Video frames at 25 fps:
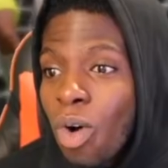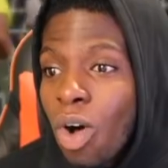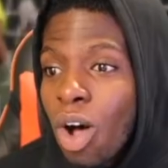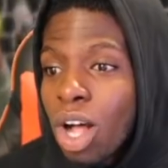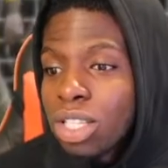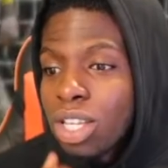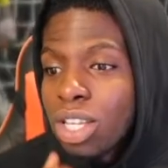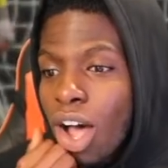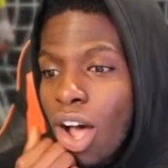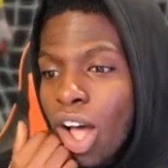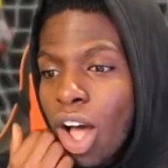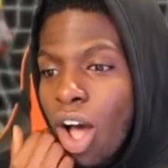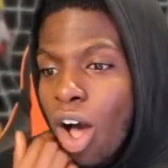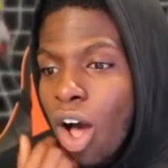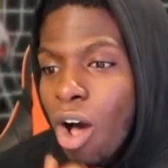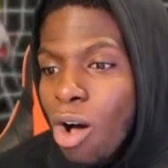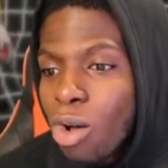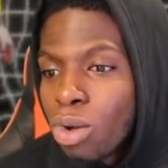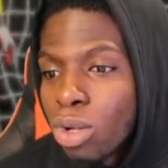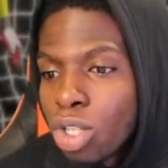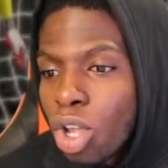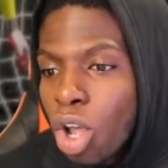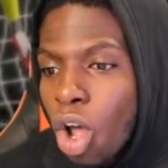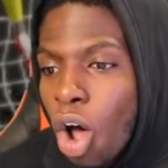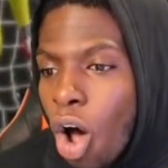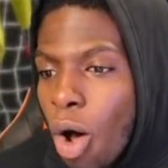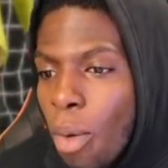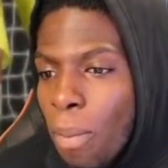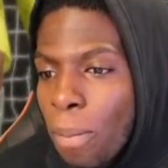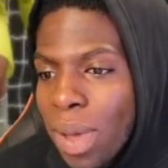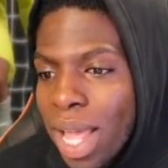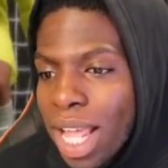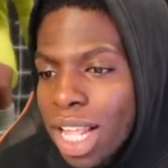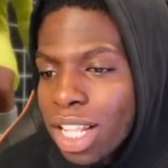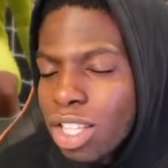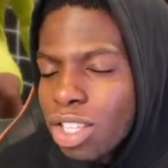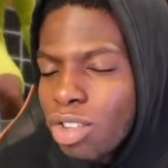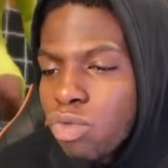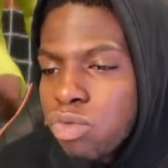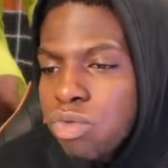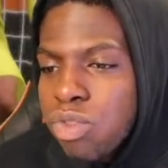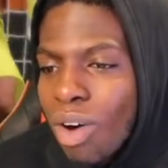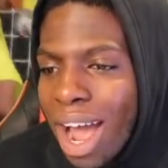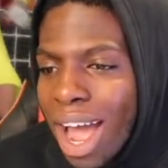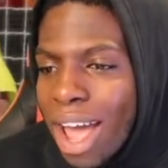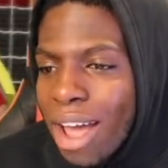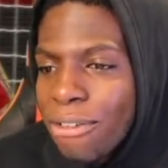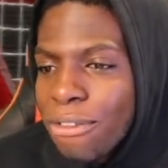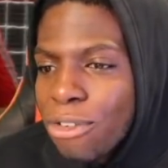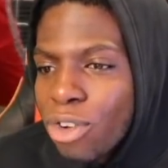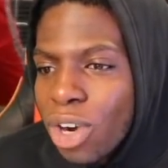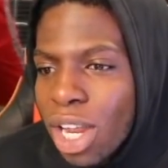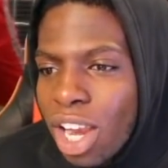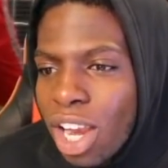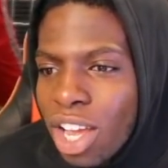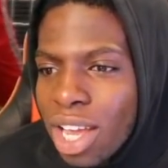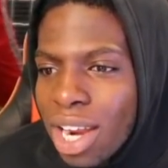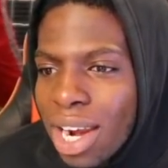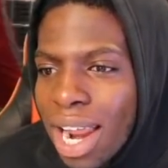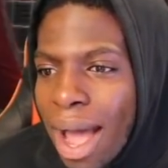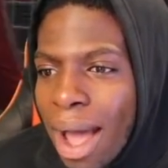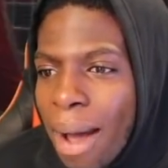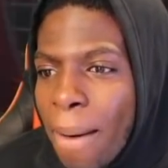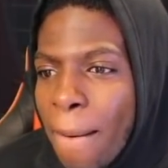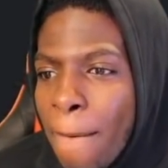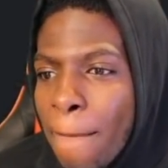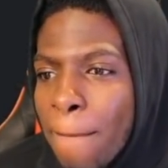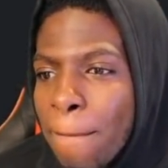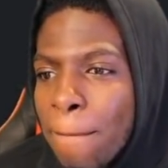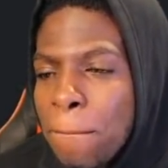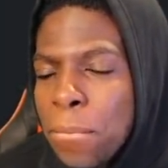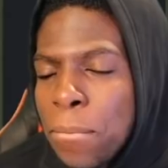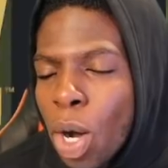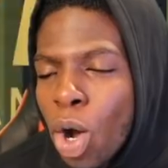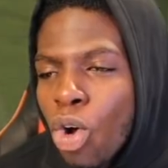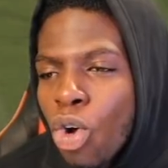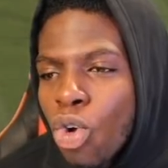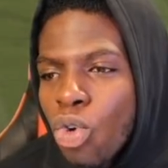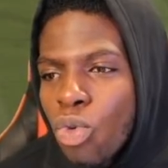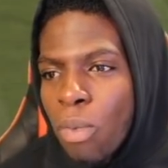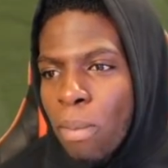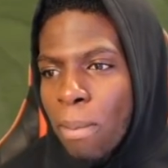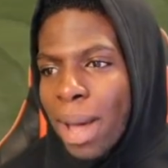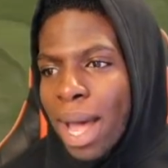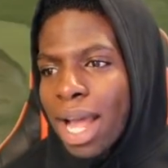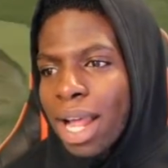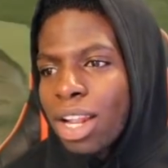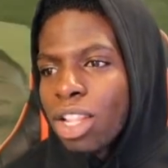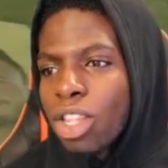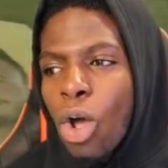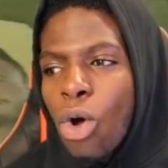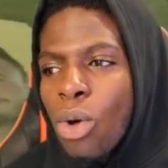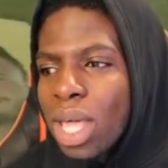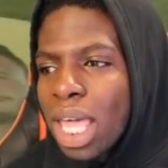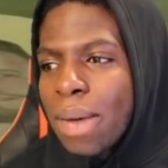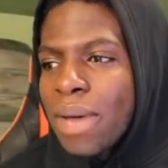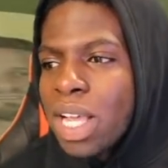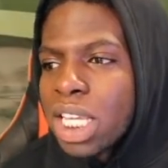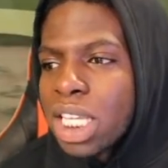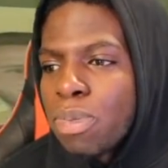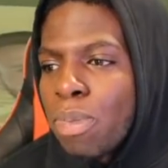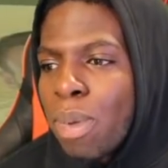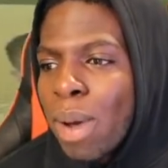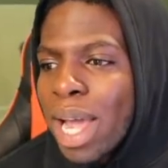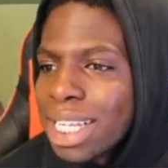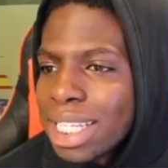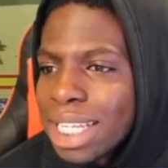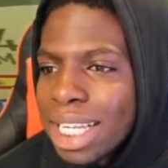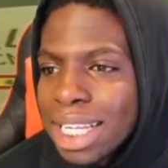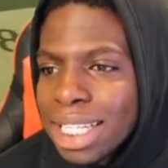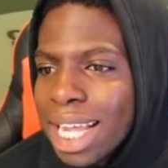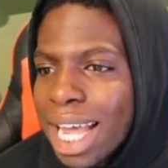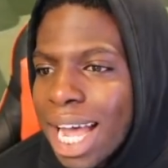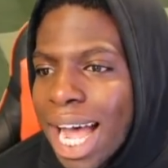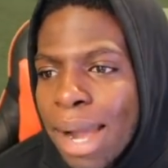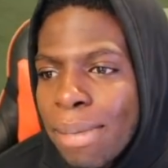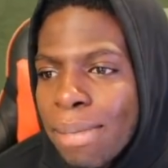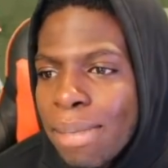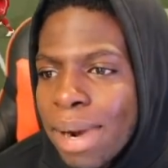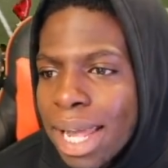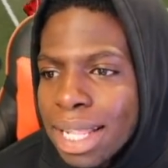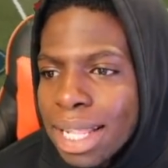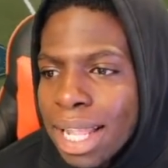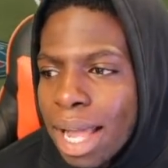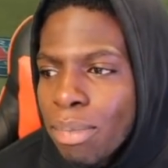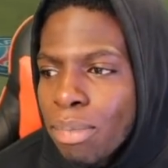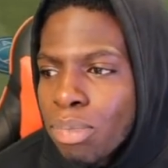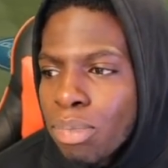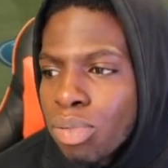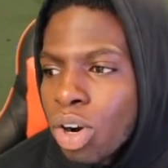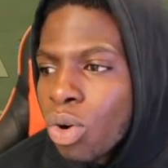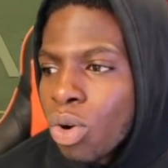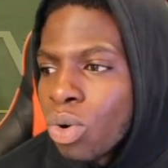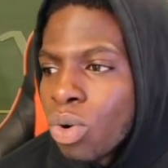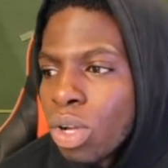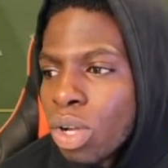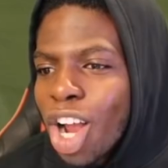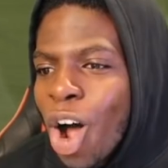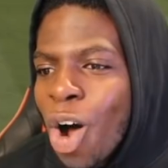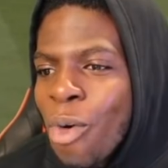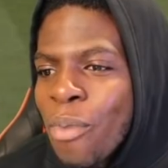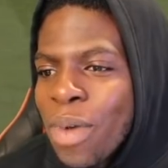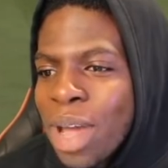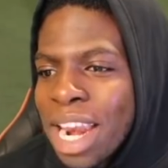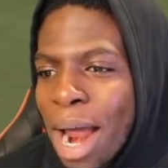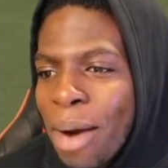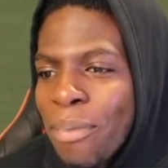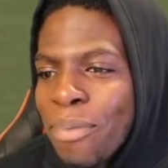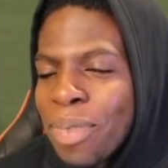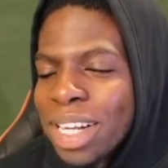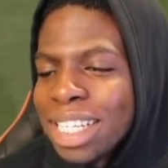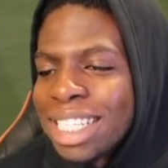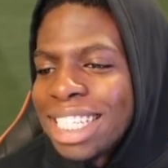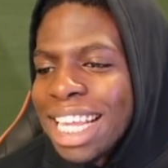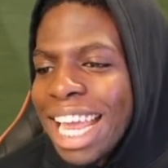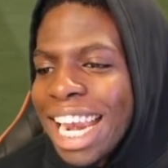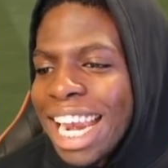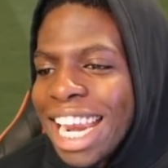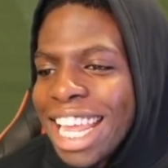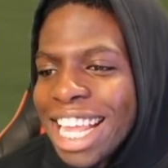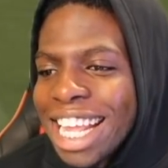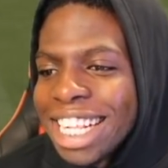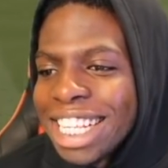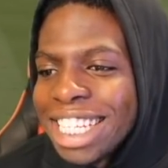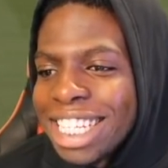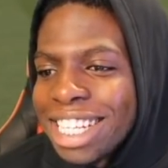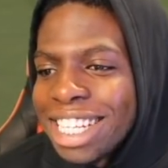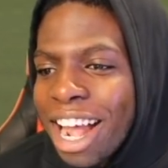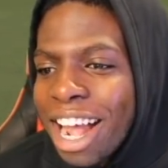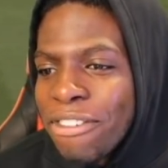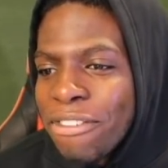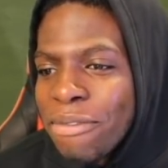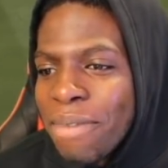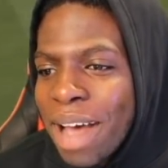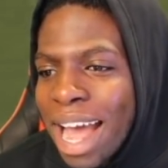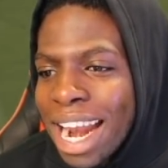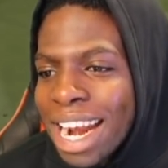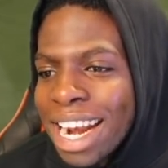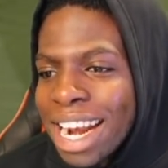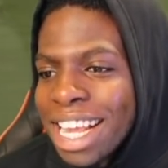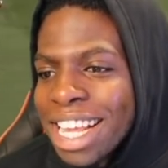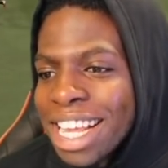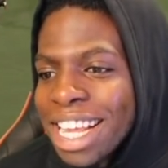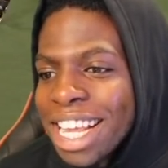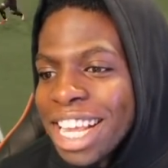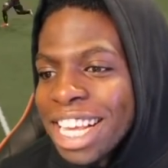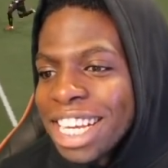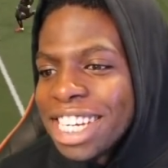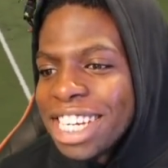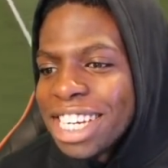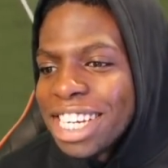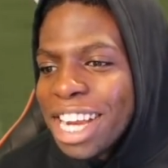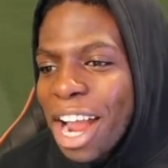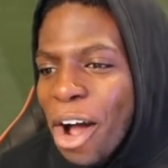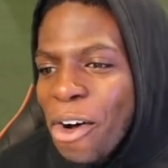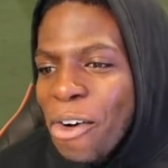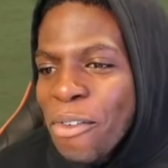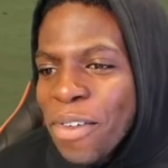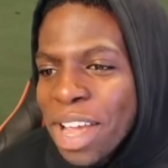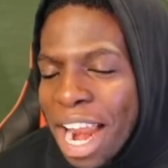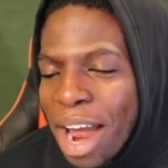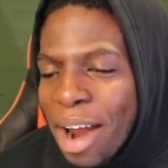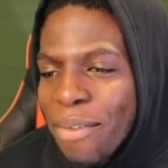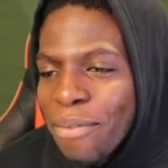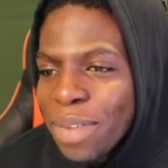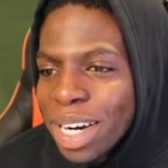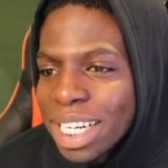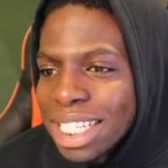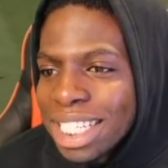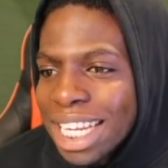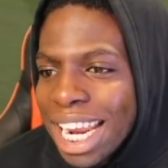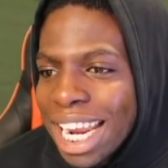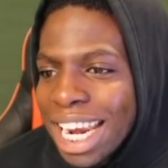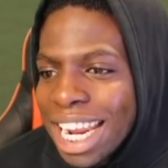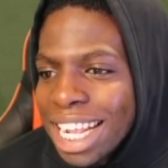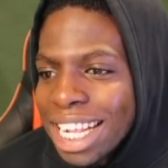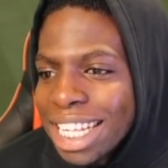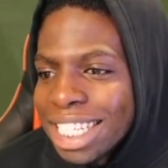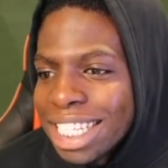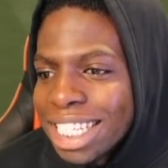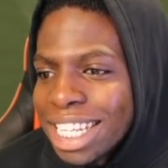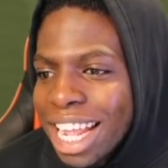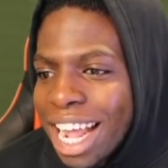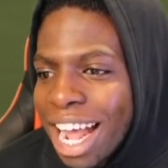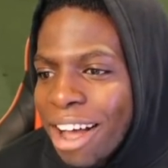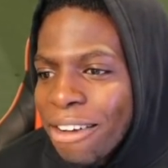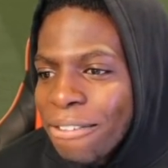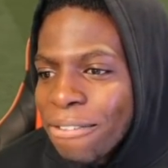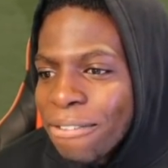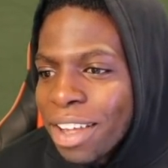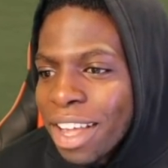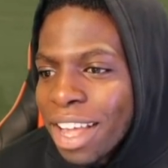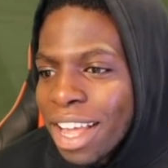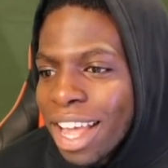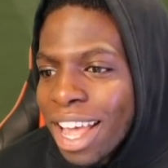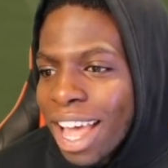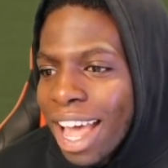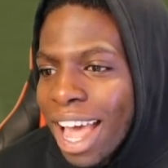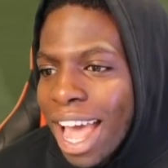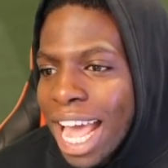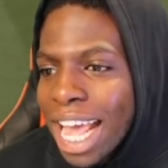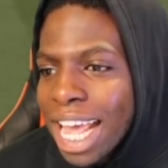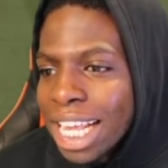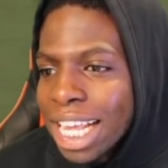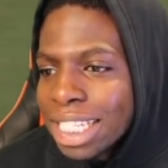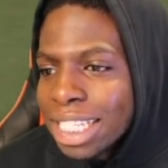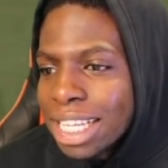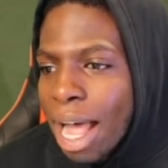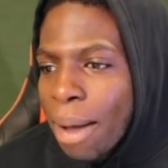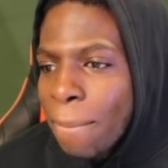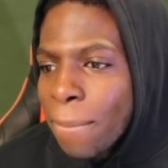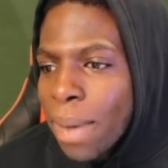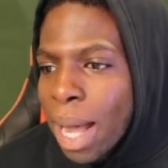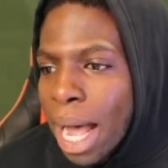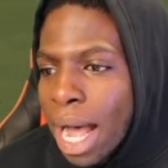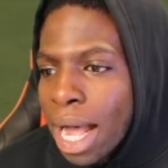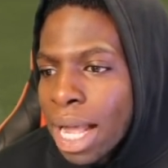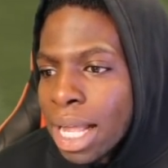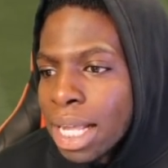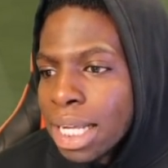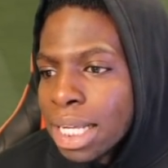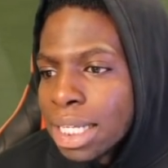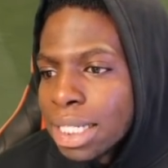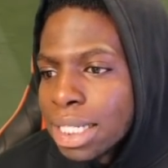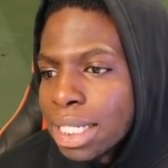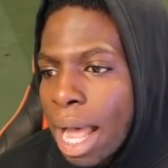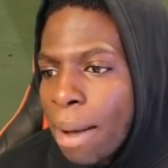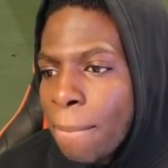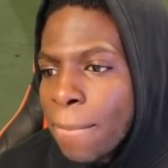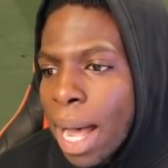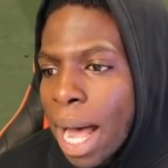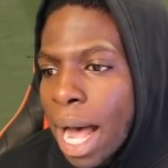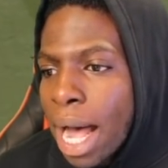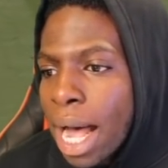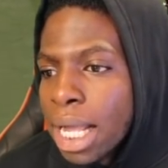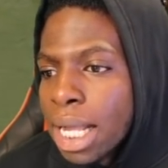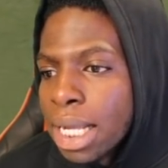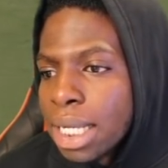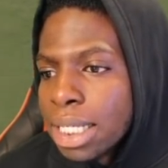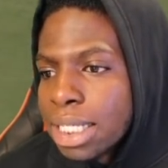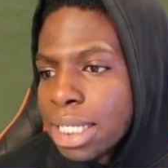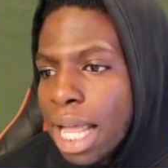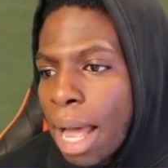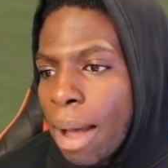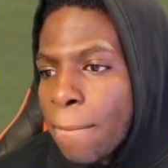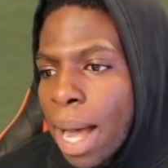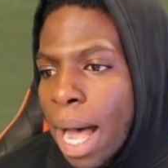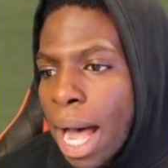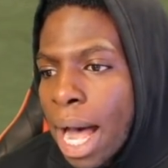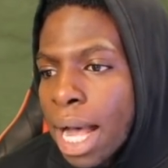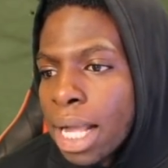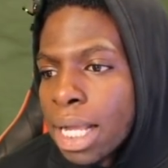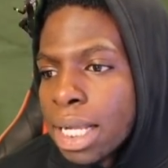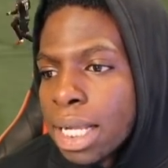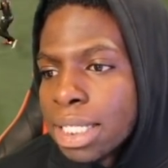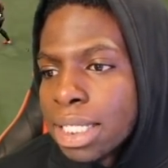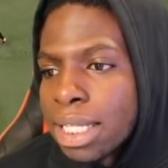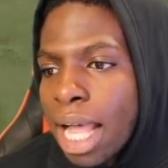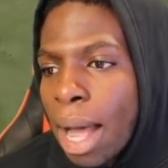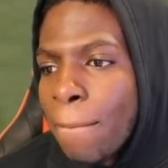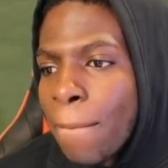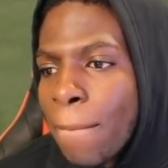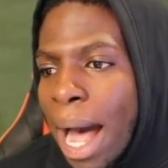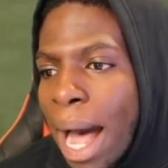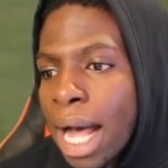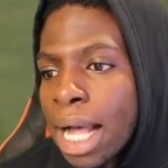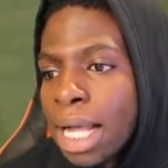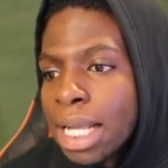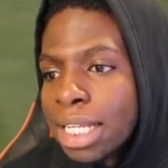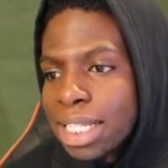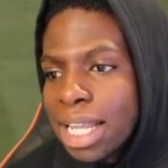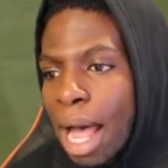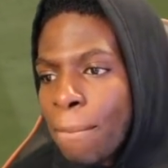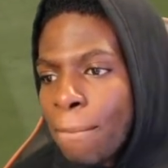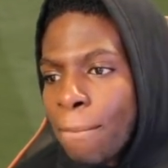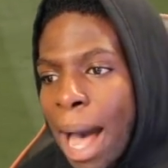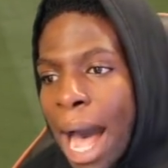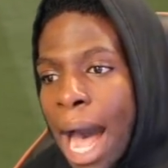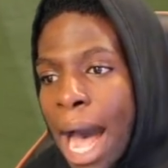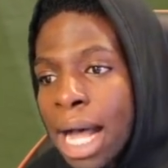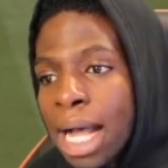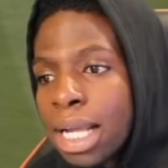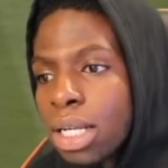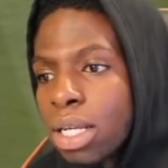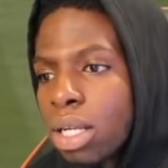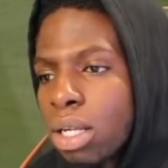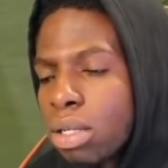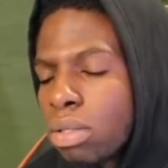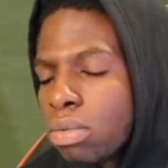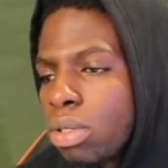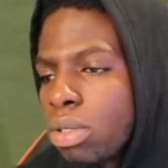What a goal. Top bins, rifled it. Look at that. Boom, man. Don't give me space and time like that, bro. Show me that Brazilian stuff, man. Show me that Brazilian stuff. Hey, Samba, Samba, Samba, Samba, Samba.